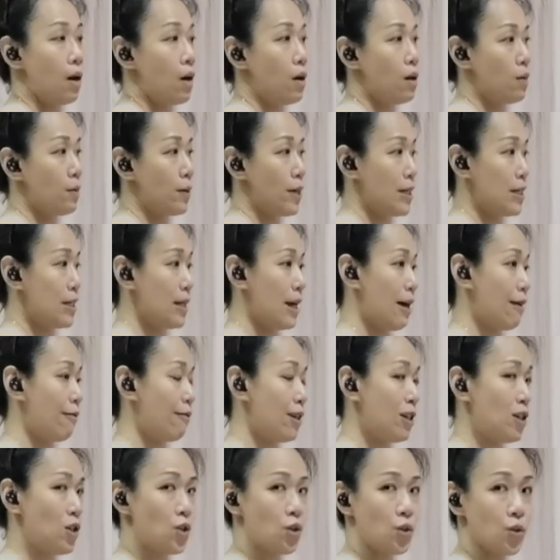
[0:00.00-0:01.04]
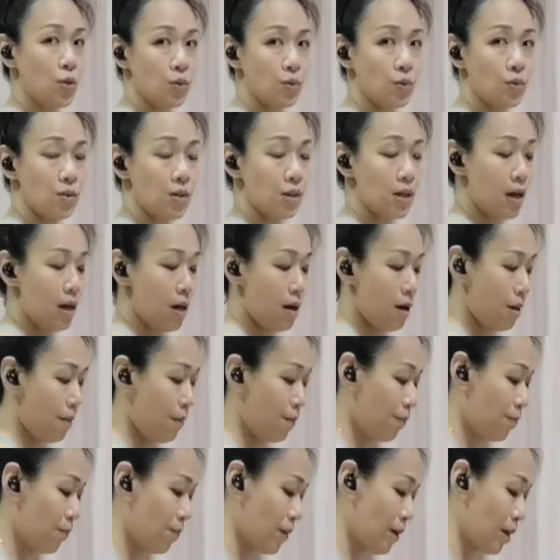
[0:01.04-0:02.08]
always have issues
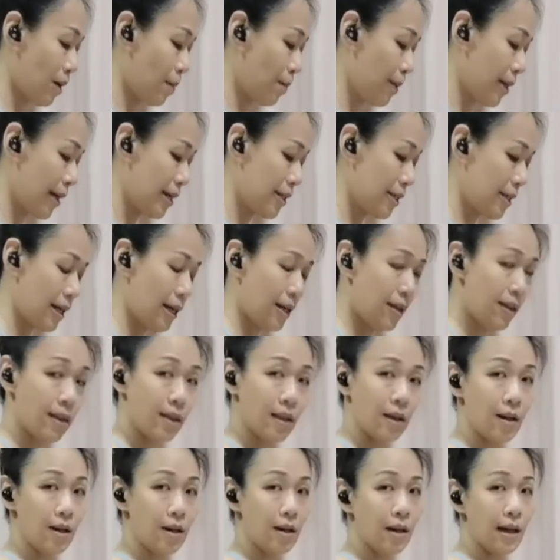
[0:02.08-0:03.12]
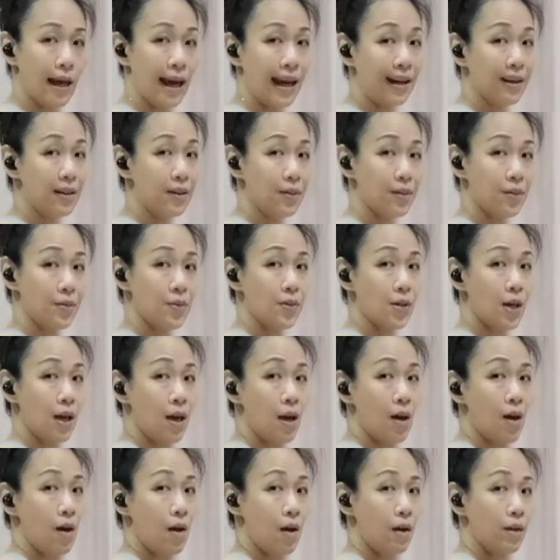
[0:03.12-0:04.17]
placing their ankles
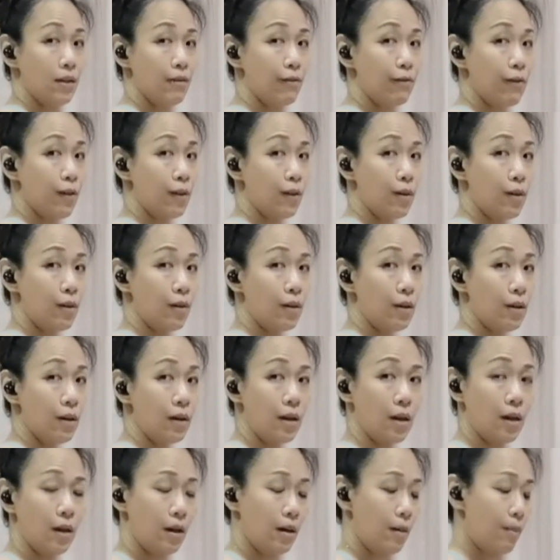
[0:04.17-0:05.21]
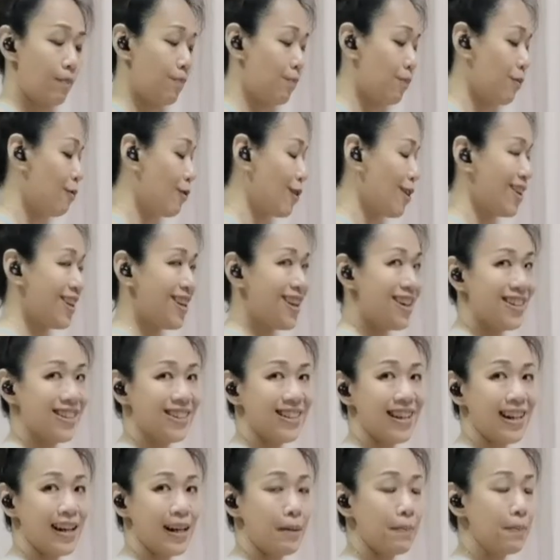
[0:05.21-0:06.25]
on the floor for a long
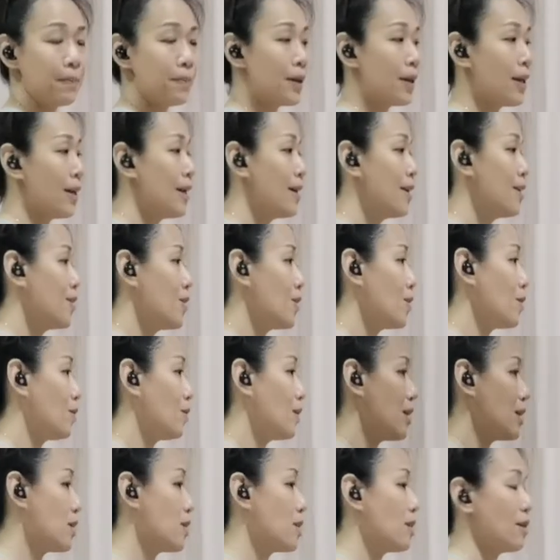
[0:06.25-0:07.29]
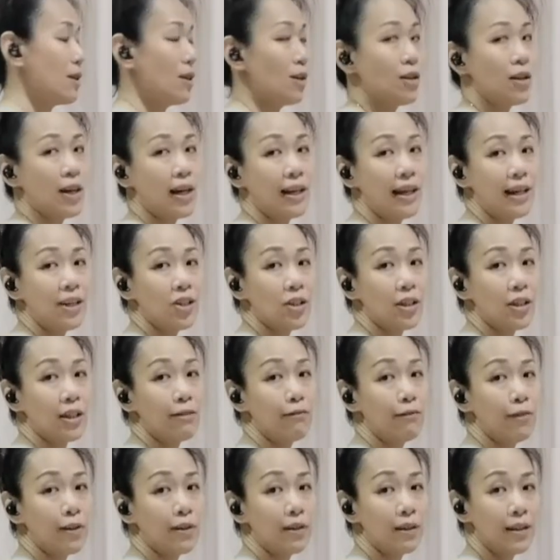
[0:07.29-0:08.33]
time. So this, you can
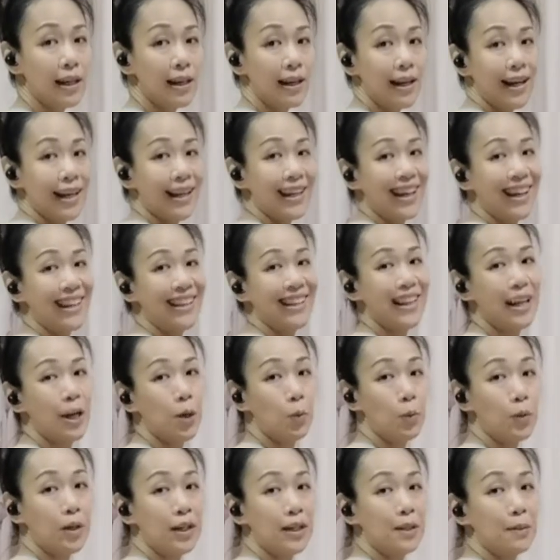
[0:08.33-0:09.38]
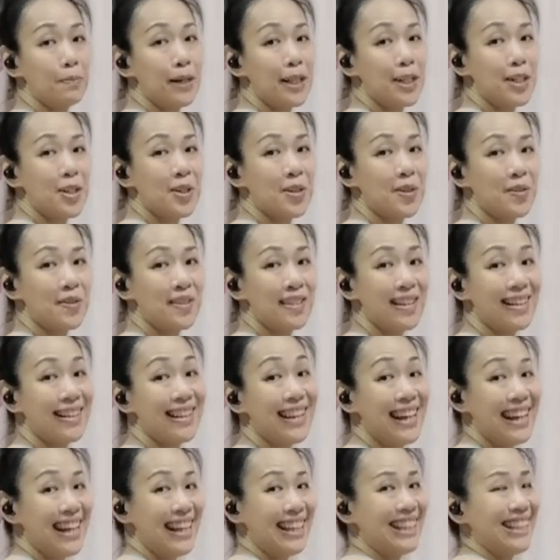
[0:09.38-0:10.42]
actually feel that I can wiggle my toes
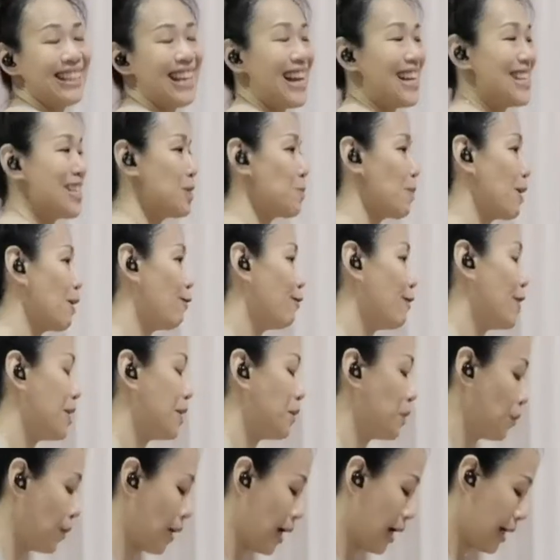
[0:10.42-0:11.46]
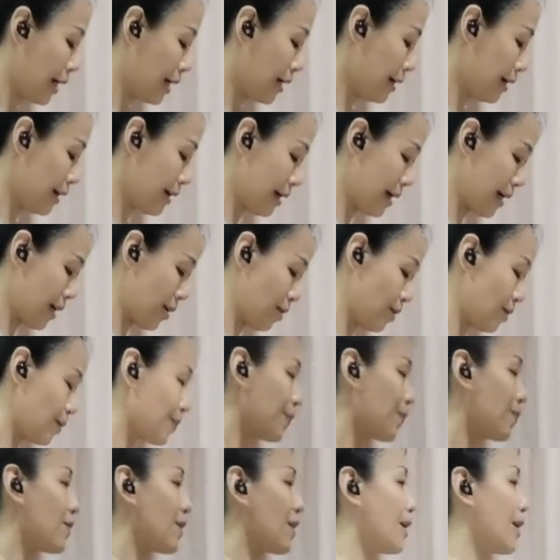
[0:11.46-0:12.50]
and dance my feet away here.
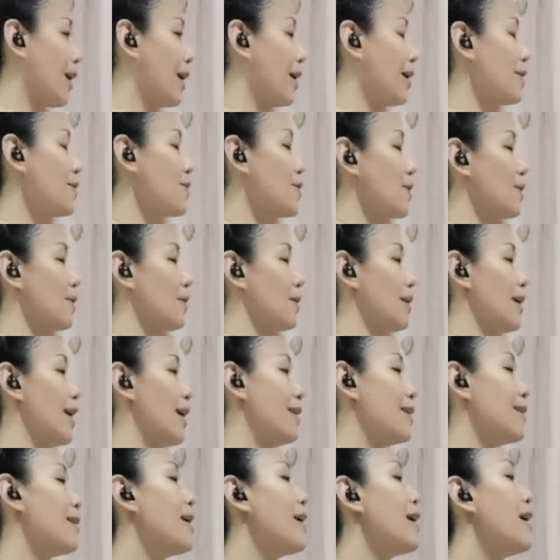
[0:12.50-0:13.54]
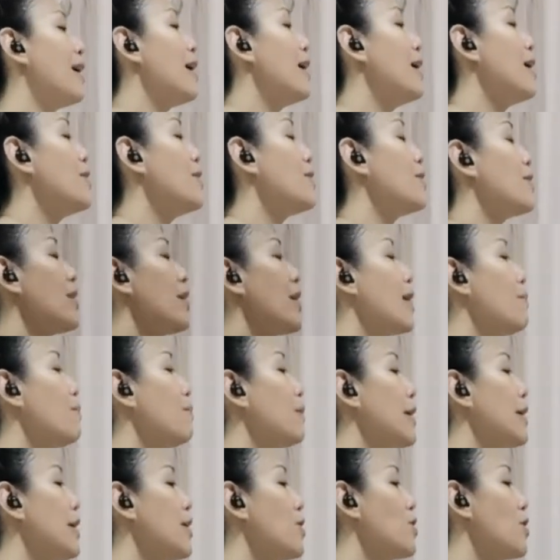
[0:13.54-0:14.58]
Okay, so again, so you
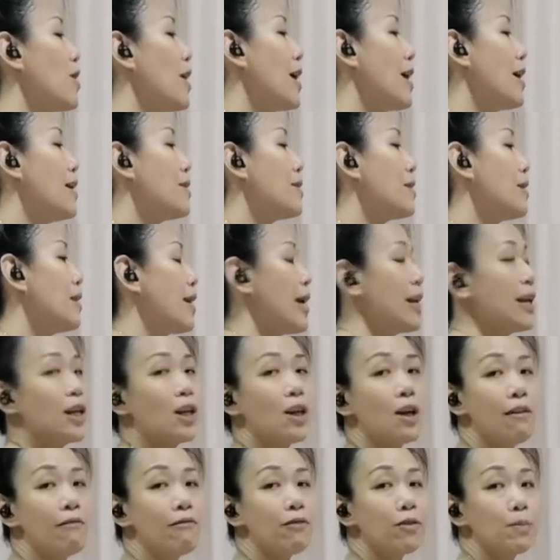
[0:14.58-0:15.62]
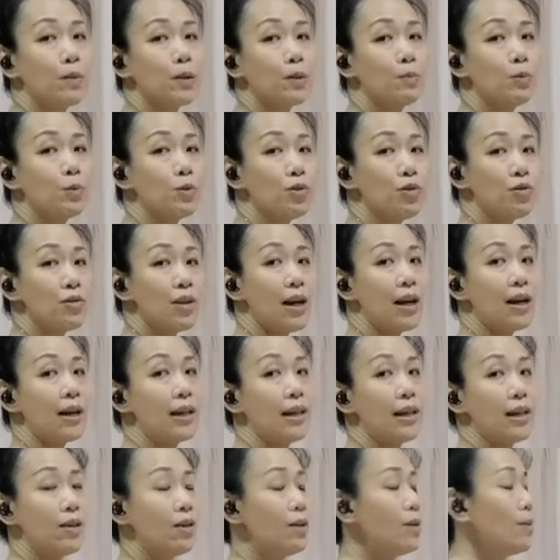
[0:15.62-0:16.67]
can place your hands in any comfortable mudra
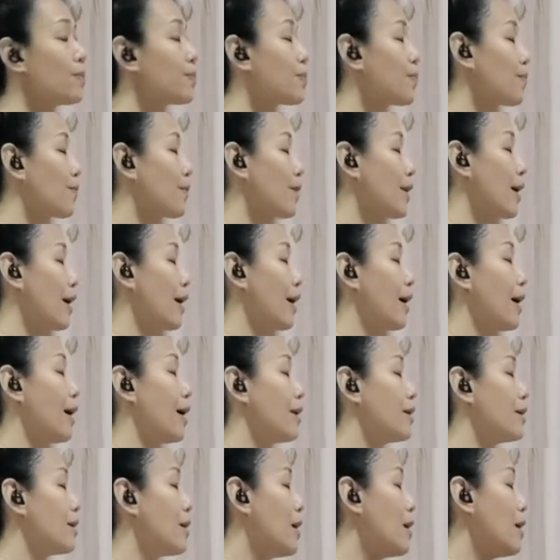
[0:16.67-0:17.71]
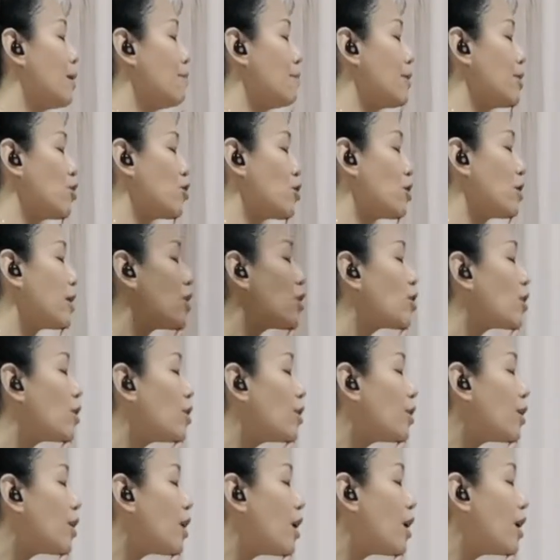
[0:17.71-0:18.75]
here. And make sure that
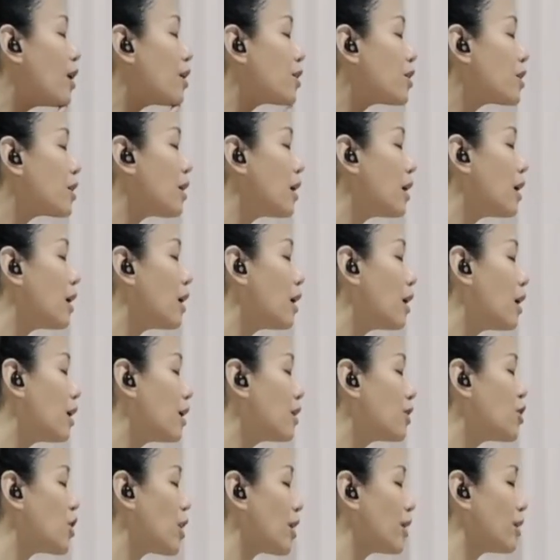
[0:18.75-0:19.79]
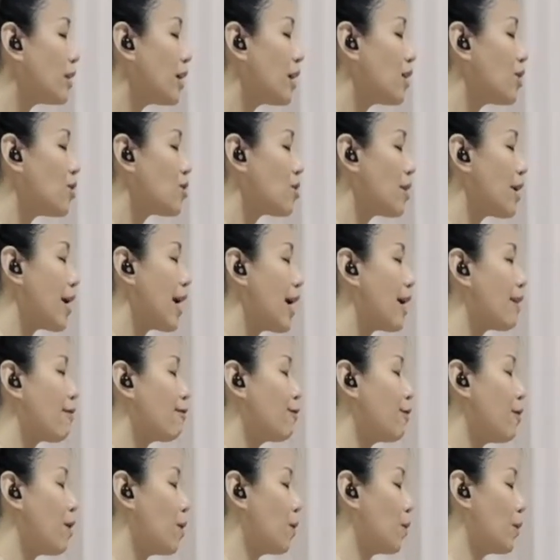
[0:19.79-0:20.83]
you're not jutting your neck
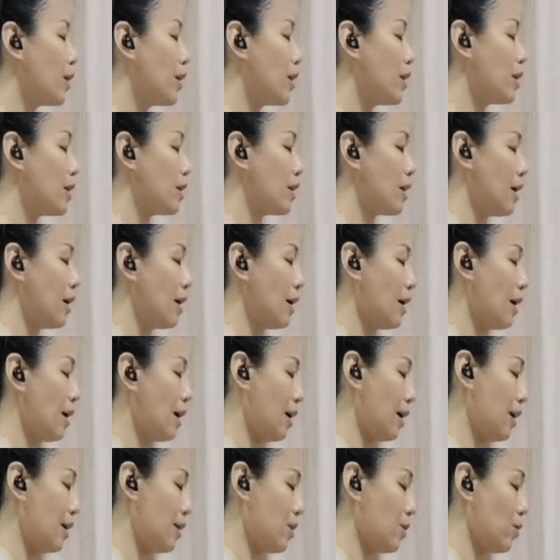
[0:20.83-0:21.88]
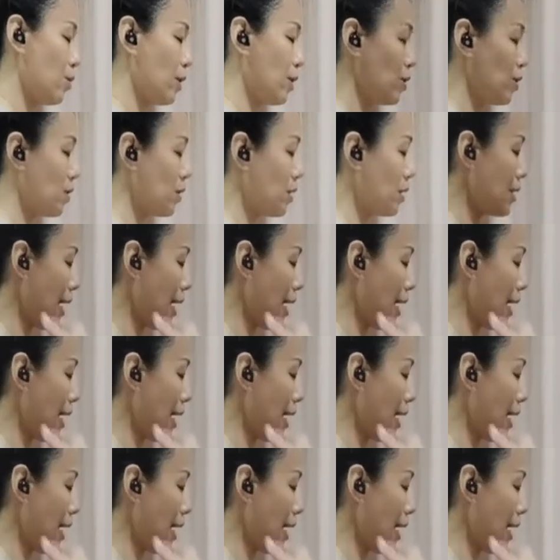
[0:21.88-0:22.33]
forward, and you want to